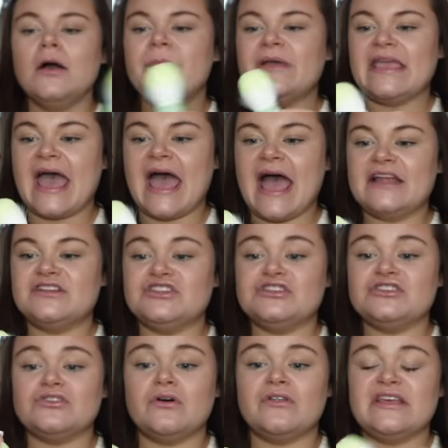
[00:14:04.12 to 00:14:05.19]
but yeah I
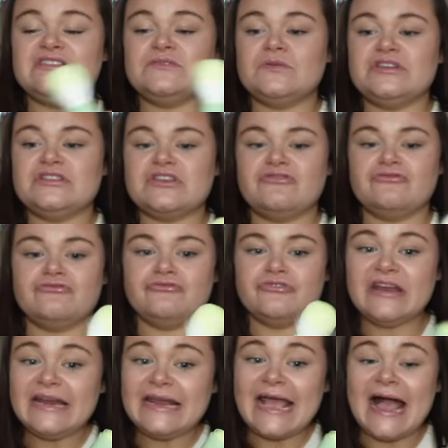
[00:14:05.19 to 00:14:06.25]
just thought this was
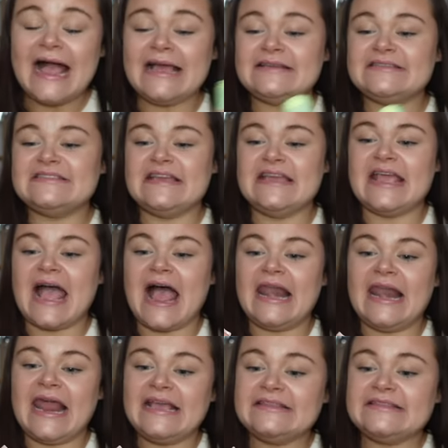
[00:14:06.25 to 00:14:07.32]
really handy
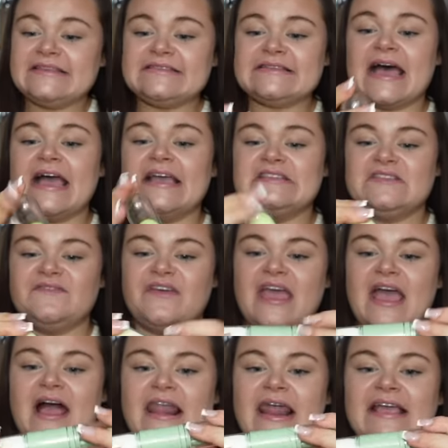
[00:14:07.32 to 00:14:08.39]
I liked the size of
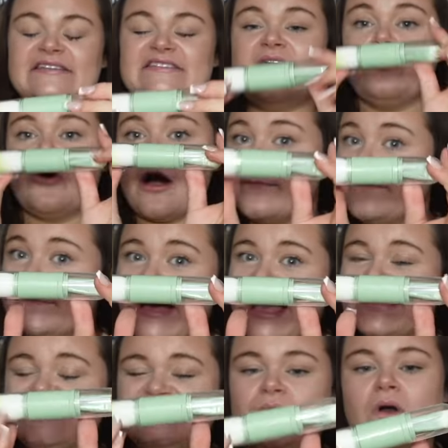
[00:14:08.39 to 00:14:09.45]
it I liked how
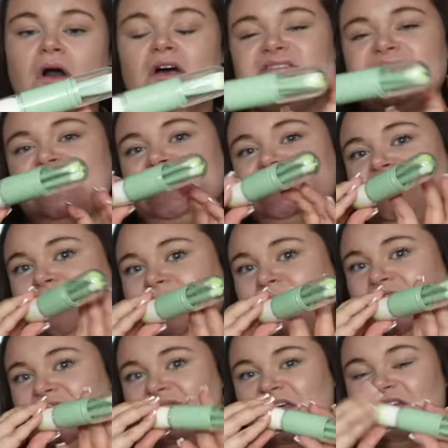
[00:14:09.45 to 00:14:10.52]
compact it was and this will be
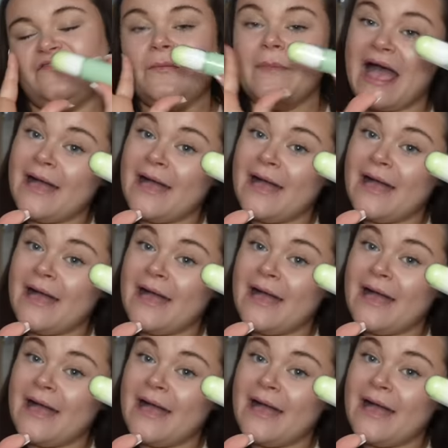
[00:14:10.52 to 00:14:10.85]
perfect for my